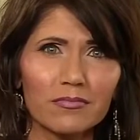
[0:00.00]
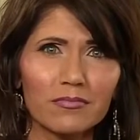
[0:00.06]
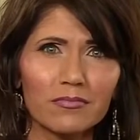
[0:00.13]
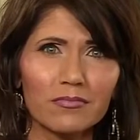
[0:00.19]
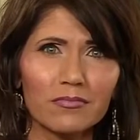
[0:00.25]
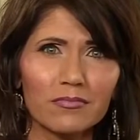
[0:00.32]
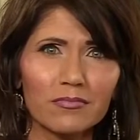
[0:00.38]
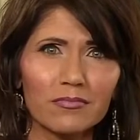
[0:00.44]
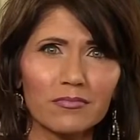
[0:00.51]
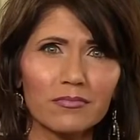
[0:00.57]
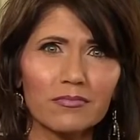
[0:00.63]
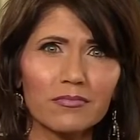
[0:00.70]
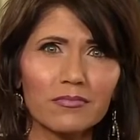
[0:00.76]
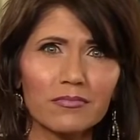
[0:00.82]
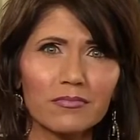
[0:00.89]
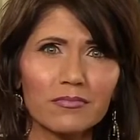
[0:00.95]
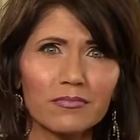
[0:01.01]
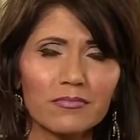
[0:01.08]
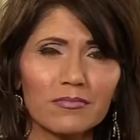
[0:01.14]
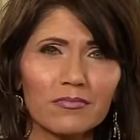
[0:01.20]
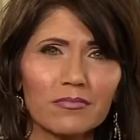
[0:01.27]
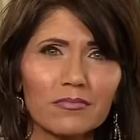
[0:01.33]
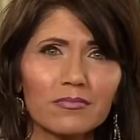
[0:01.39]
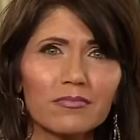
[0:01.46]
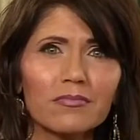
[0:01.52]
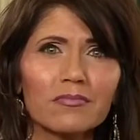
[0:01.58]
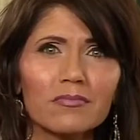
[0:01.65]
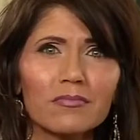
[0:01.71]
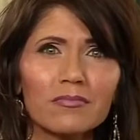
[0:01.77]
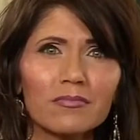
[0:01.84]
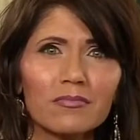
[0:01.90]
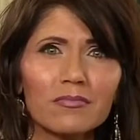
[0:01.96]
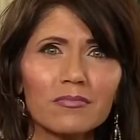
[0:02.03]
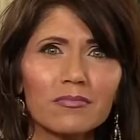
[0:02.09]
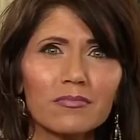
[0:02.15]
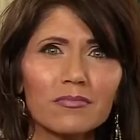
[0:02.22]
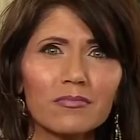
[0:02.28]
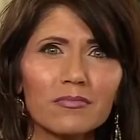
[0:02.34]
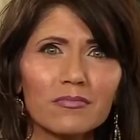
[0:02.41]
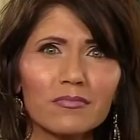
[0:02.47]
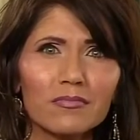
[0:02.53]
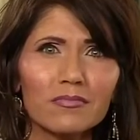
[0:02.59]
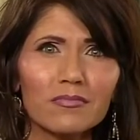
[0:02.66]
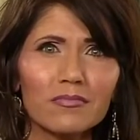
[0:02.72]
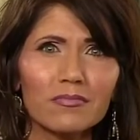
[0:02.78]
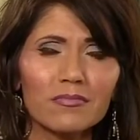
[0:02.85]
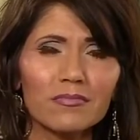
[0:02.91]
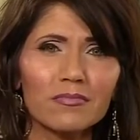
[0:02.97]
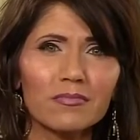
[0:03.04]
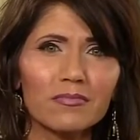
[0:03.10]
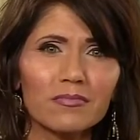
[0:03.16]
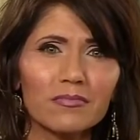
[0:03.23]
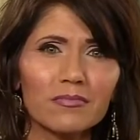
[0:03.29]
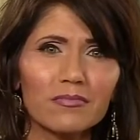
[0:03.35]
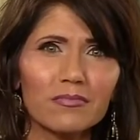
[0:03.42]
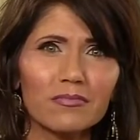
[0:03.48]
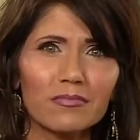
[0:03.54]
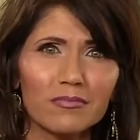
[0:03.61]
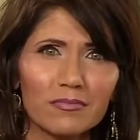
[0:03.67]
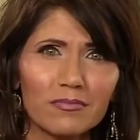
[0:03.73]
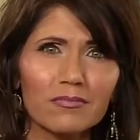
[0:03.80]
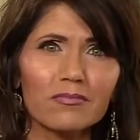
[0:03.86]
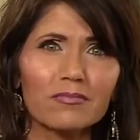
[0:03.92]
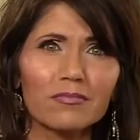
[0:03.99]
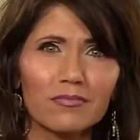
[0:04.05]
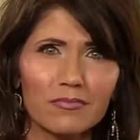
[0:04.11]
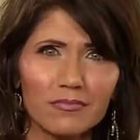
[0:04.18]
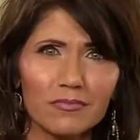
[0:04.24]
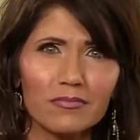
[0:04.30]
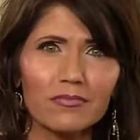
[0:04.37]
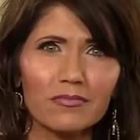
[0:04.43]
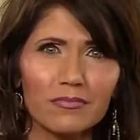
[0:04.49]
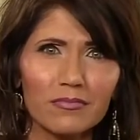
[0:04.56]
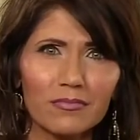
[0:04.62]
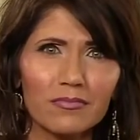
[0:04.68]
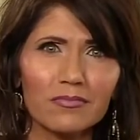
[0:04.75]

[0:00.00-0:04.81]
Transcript: The person shown says nothing.